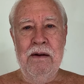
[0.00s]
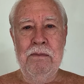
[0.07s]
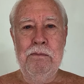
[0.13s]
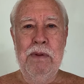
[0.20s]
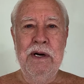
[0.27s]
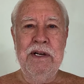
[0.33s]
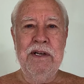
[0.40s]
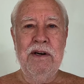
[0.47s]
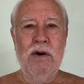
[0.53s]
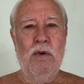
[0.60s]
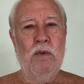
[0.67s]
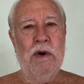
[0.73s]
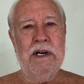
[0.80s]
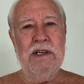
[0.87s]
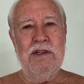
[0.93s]
But you know,
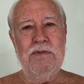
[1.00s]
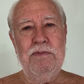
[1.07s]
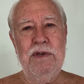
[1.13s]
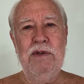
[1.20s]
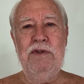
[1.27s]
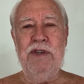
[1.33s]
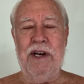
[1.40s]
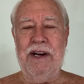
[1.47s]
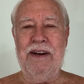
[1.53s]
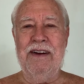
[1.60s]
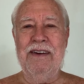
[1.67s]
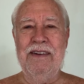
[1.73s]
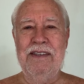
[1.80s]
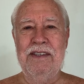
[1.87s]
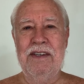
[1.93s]
what is music?
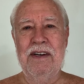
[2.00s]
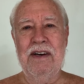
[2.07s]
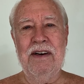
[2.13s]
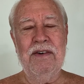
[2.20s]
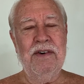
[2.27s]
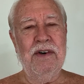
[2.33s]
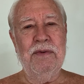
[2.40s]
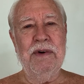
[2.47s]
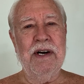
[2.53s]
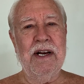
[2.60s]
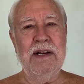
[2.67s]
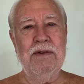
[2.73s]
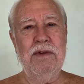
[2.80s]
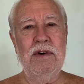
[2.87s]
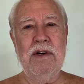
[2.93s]
When I
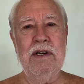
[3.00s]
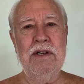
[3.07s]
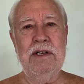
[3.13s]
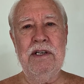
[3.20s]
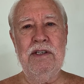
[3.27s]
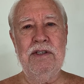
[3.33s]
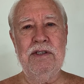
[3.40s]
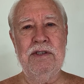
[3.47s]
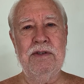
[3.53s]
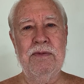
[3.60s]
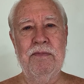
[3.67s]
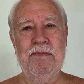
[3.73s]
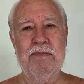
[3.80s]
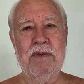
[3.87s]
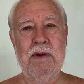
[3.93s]
look at
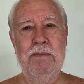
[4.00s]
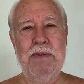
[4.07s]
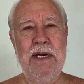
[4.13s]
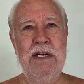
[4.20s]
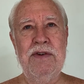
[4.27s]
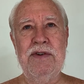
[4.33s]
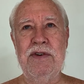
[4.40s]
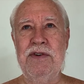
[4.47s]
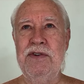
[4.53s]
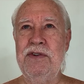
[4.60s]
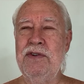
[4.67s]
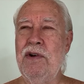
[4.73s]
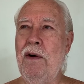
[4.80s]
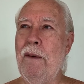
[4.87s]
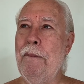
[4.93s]
these
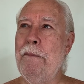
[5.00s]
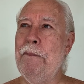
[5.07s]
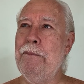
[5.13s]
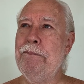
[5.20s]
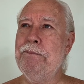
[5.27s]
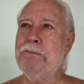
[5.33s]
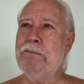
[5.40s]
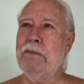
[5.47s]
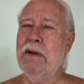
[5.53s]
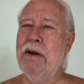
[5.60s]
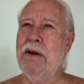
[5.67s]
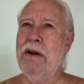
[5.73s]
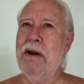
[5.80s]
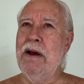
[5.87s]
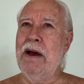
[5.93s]
pieces
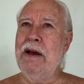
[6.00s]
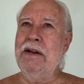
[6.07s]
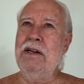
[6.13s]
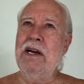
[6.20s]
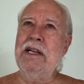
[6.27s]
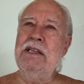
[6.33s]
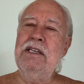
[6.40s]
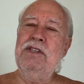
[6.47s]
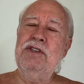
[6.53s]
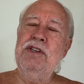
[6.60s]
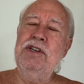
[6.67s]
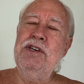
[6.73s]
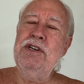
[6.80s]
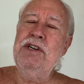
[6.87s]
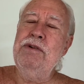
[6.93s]
and I
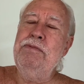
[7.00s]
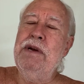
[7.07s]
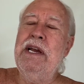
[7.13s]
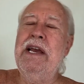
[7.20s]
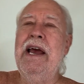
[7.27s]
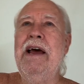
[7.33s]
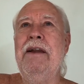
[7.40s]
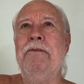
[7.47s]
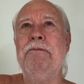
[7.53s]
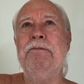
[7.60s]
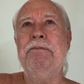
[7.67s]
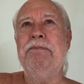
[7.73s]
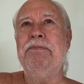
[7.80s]
listen to them again,